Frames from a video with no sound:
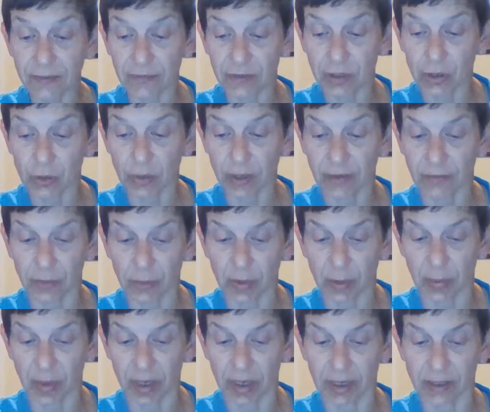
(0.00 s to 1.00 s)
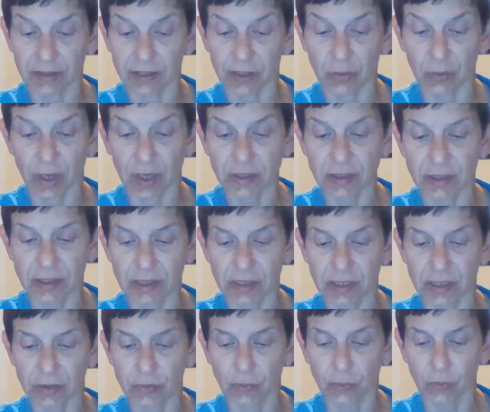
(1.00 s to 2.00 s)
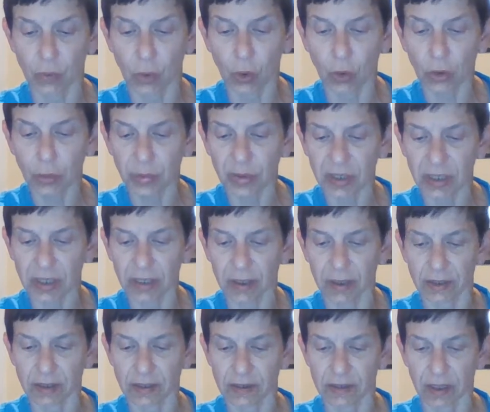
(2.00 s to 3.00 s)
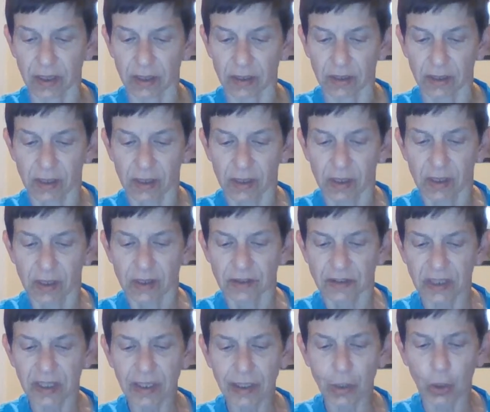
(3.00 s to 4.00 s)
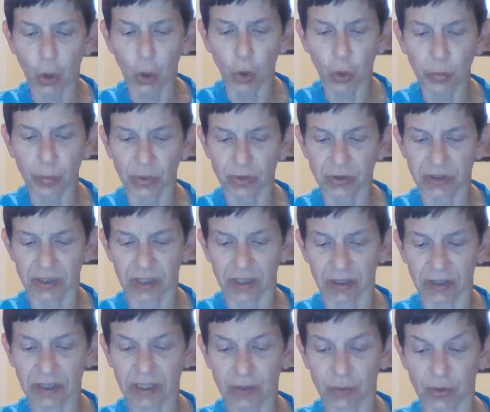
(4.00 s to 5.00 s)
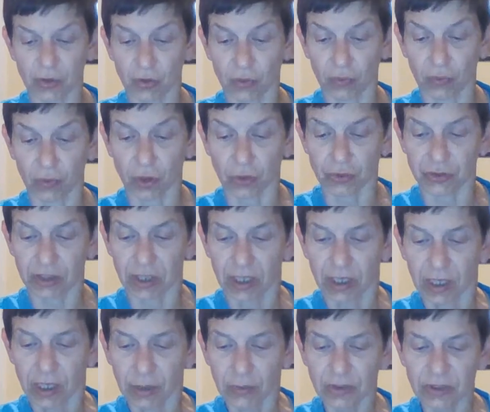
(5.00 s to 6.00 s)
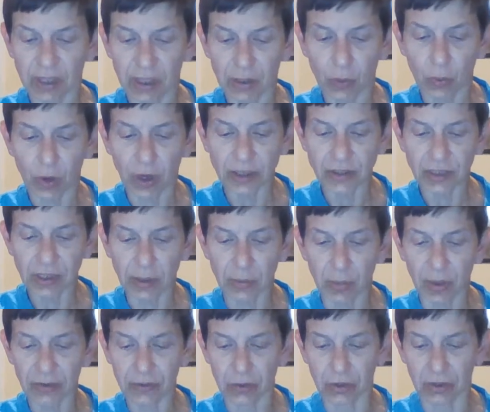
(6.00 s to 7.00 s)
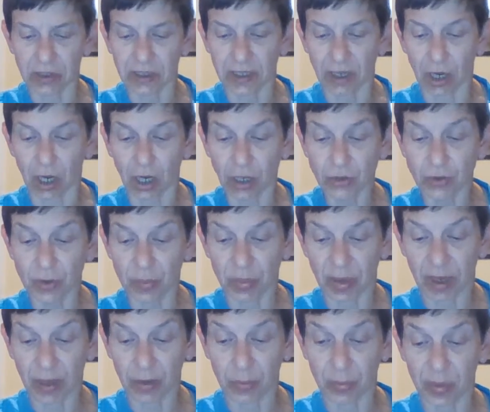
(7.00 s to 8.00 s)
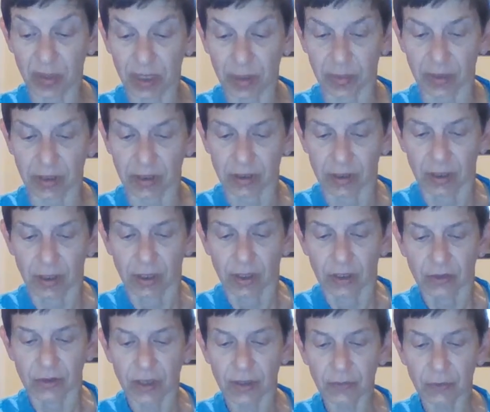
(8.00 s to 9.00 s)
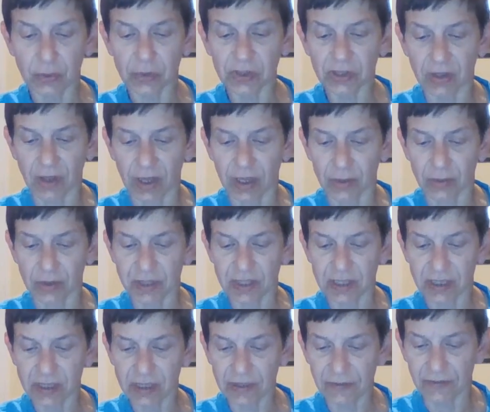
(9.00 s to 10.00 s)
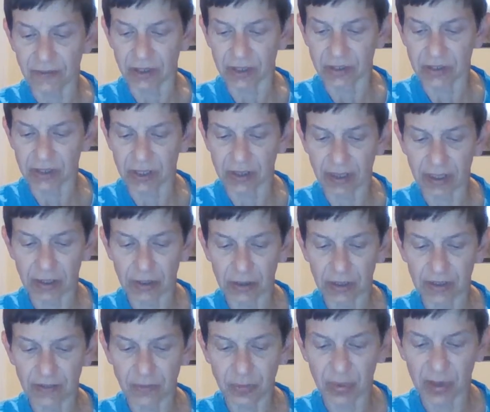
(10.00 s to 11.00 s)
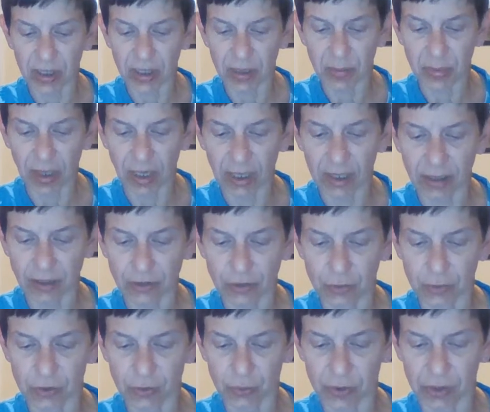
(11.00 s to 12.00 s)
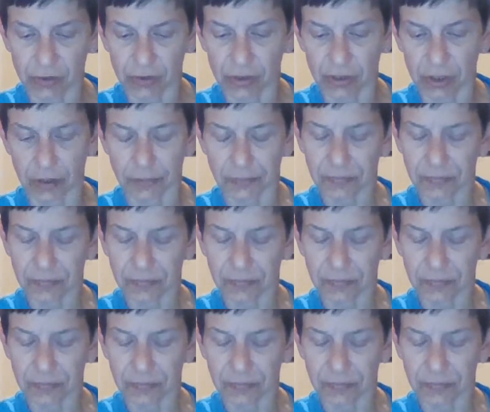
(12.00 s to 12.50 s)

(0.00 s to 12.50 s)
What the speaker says: feet away from the bed as he watched Sissy roll Petey on his side. Seeing an old person cleaned was gross. It was like watching a mother clean a 100-pound baby. Trevor was glad when Sissy finished and they could lift Petey back into his wheelchair.